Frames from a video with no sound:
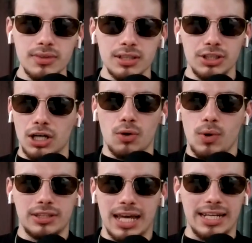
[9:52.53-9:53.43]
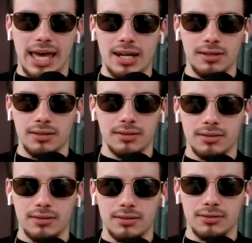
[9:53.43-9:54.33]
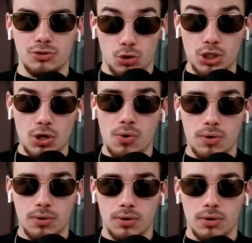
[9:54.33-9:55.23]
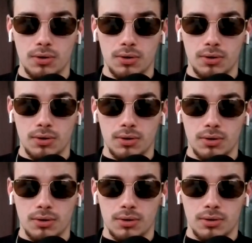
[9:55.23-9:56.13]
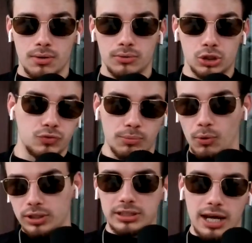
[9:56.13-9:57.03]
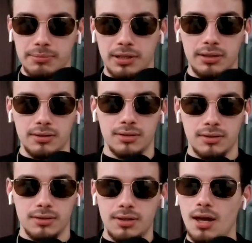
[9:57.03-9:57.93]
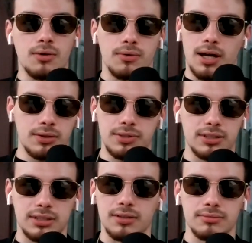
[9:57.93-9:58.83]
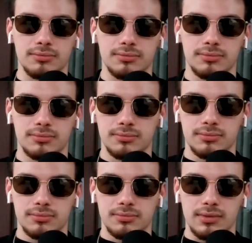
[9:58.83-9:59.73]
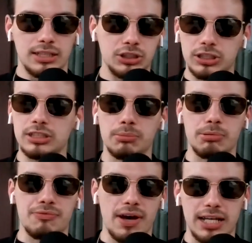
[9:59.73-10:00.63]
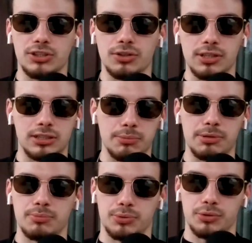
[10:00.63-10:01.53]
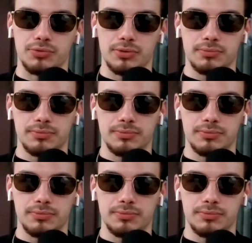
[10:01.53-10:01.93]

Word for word: Y'all don't want that again, do you? Just for more excitement? No, I don't think so. It just needs to be faster. It needs to be improved.